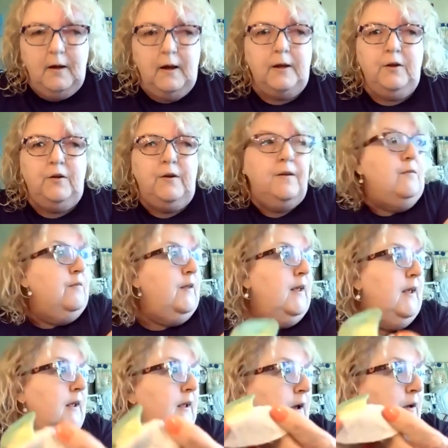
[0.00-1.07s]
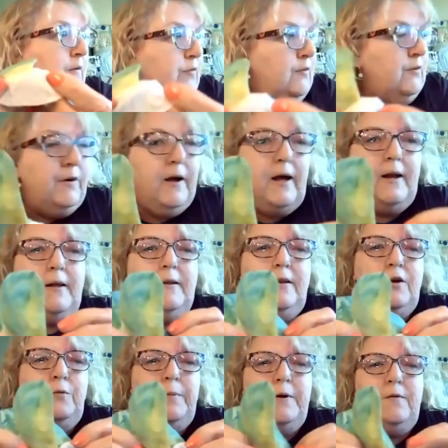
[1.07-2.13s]
and you can see I've still got a
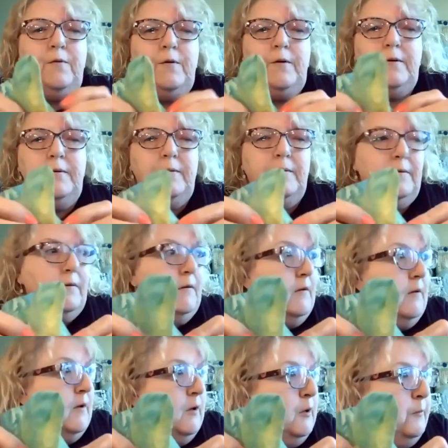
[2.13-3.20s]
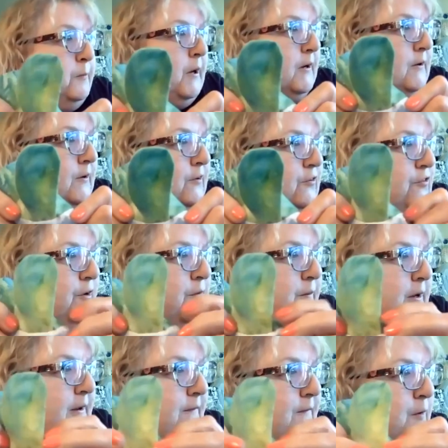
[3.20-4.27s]
little bit of a pucker showing in